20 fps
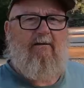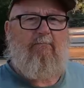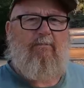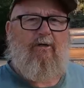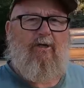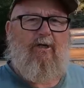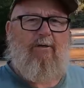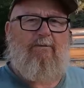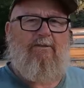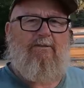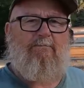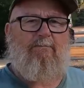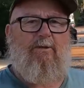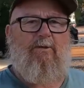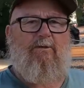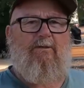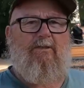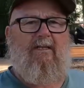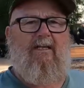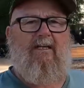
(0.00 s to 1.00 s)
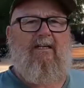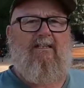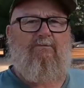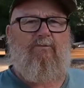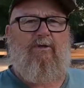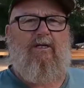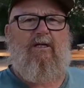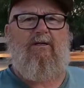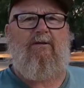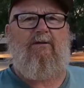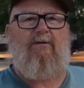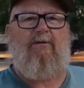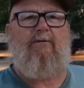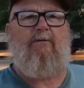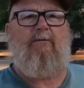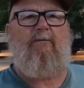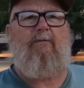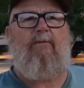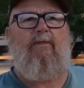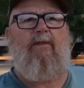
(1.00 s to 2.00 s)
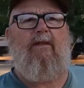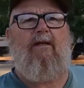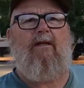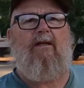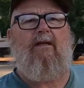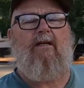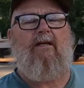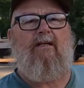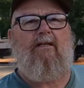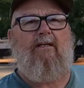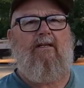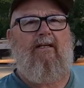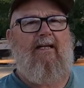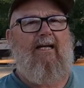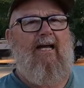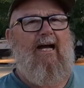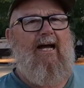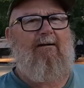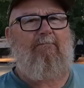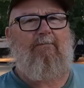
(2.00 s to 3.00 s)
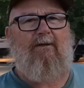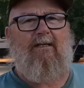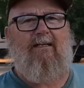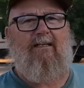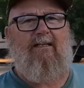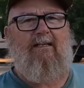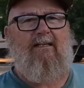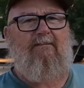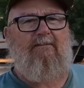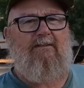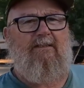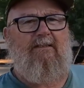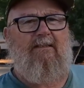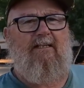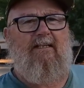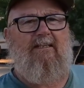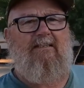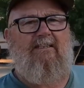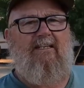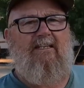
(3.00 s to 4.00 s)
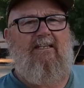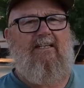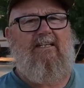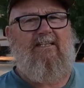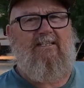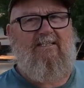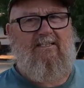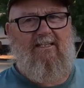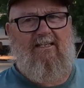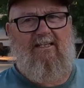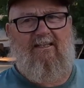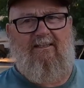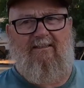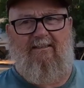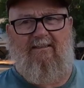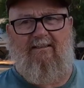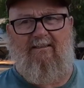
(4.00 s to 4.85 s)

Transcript: purpose built as well. You can't believe it until you see it.